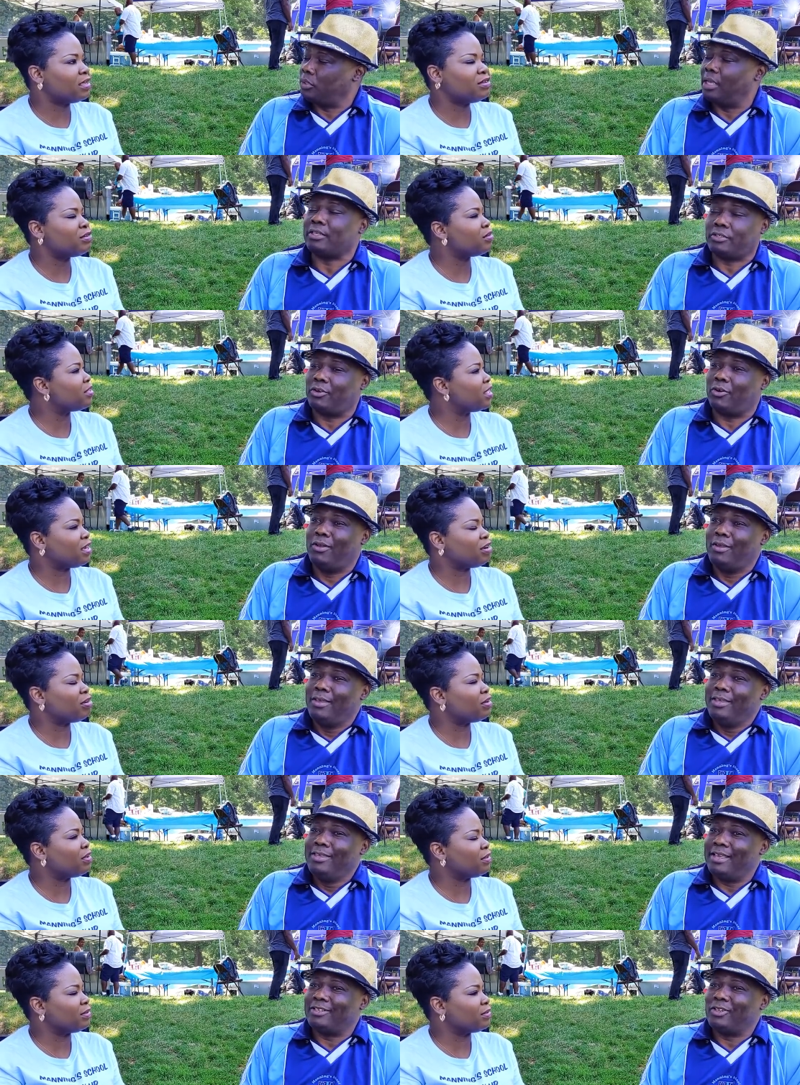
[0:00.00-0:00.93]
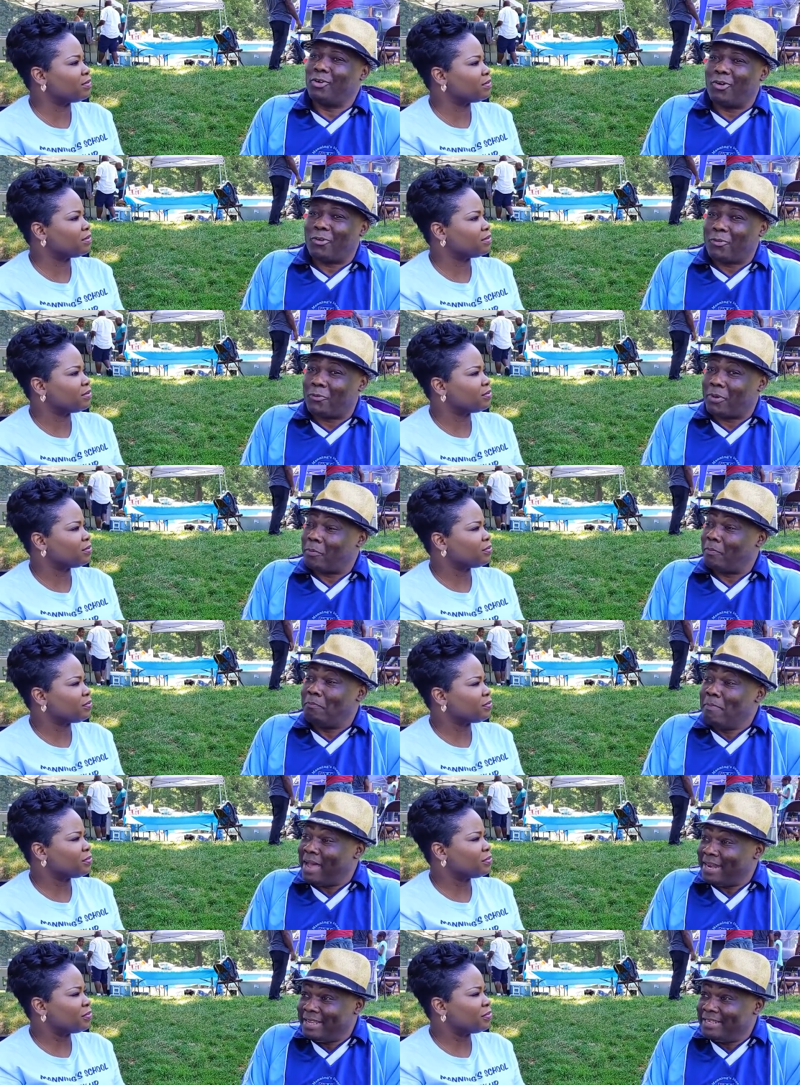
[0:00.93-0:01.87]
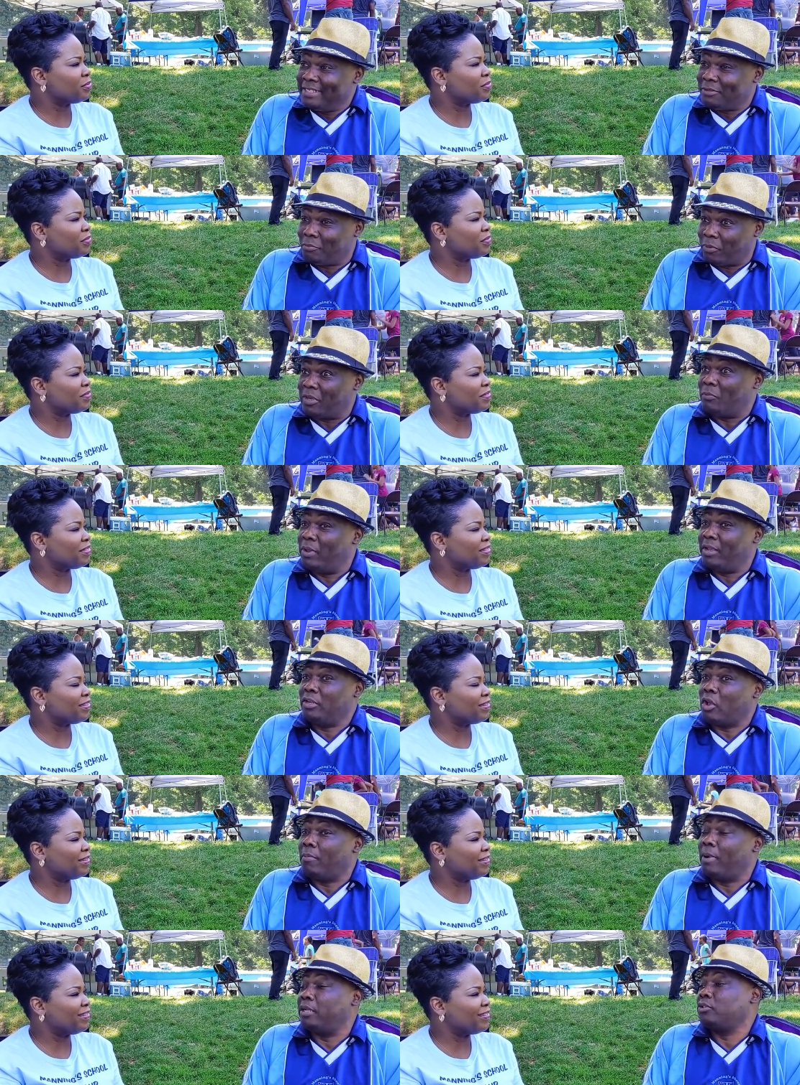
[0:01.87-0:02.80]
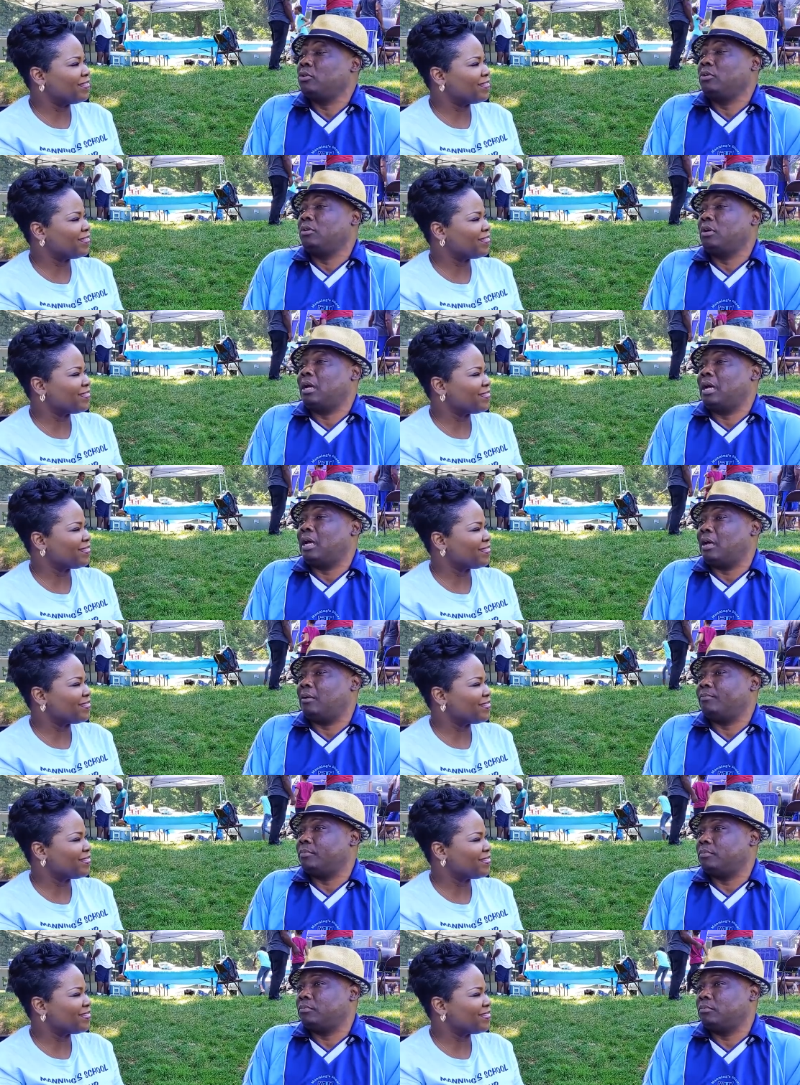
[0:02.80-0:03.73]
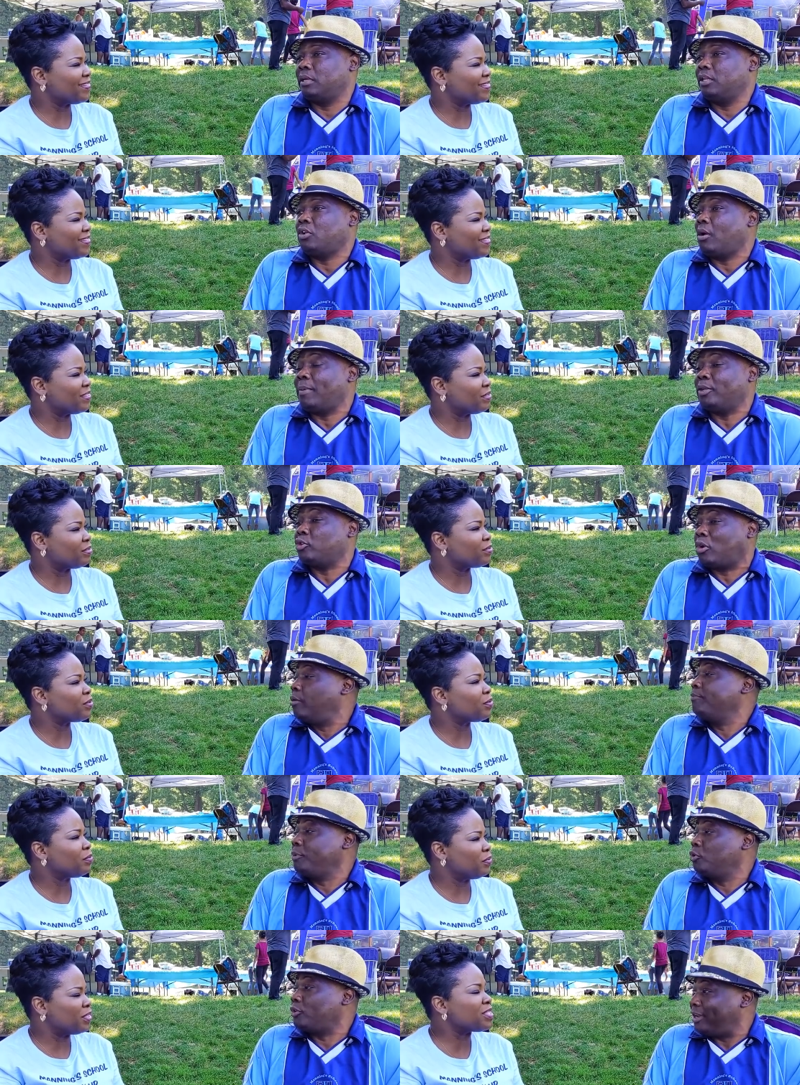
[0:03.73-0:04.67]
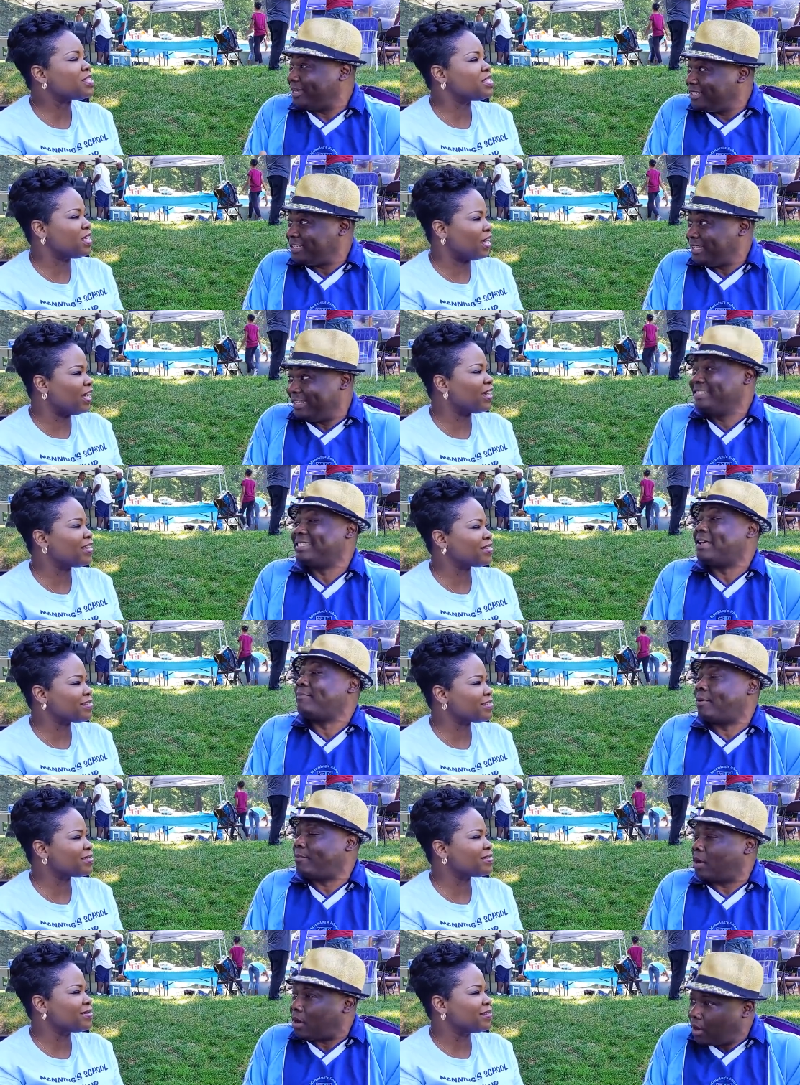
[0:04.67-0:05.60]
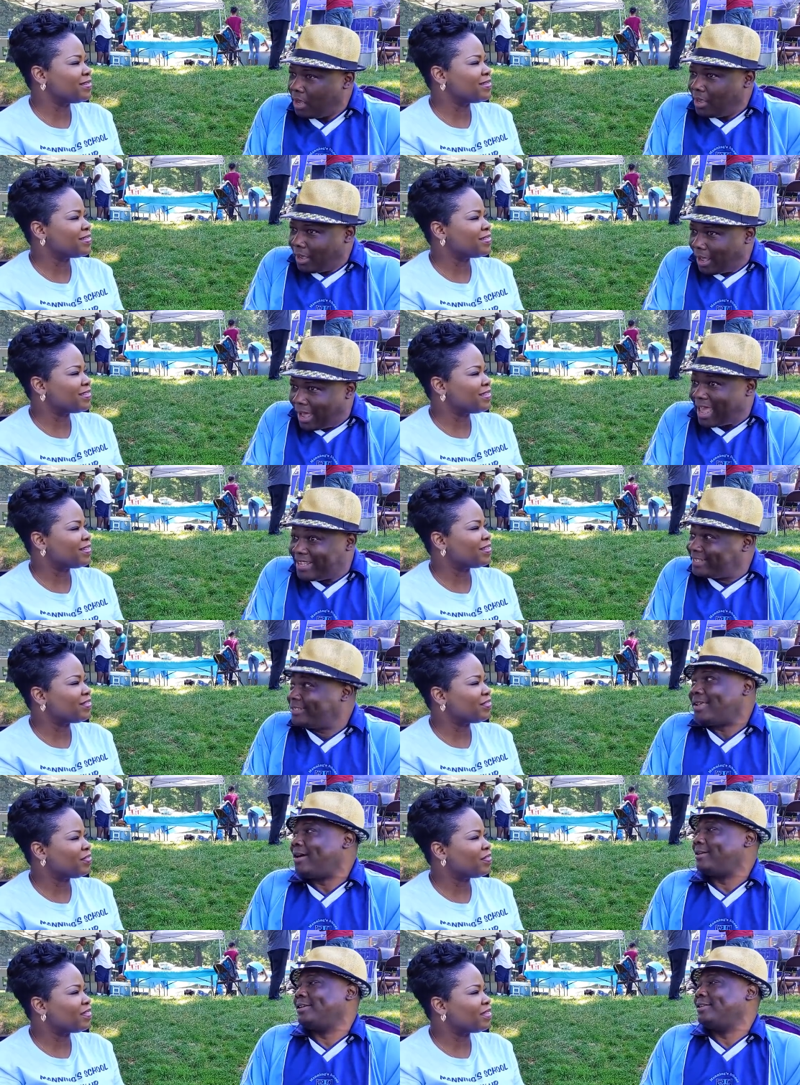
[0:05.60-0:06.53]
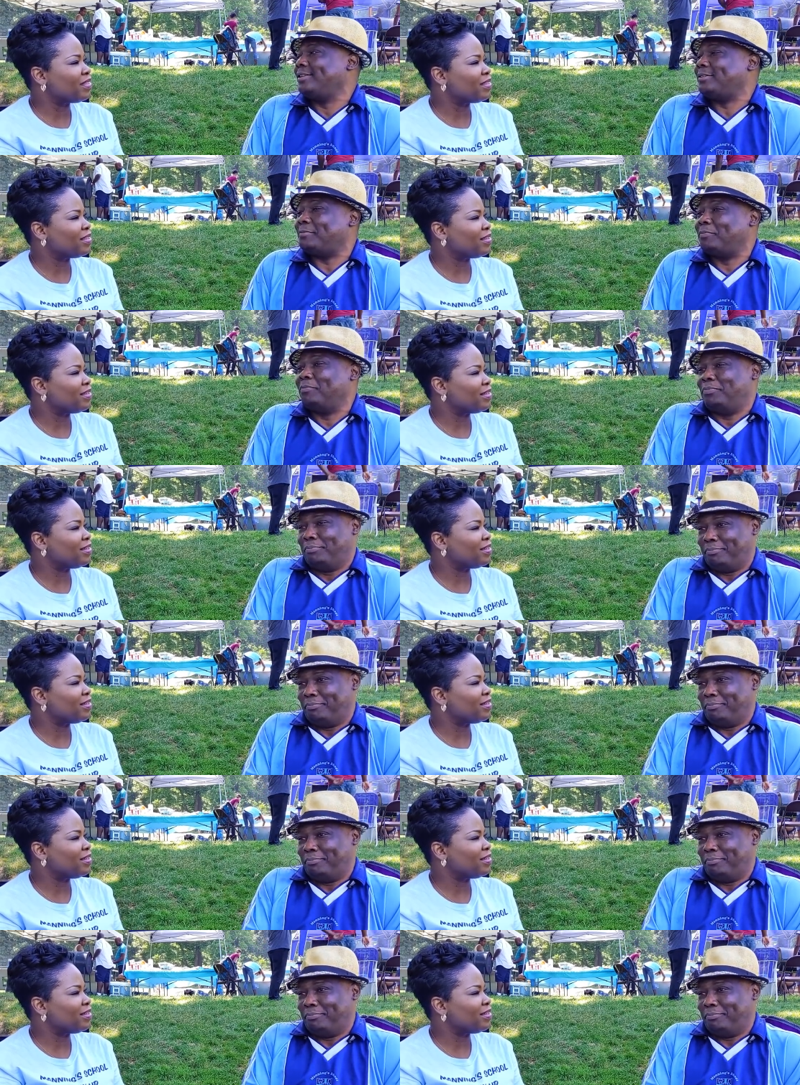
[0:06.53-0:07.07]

Speaker 1: Yeah, so, yeah, so Manning's, when they come onto, um, when they come onto computer in, yes. in Savlamar, I started it and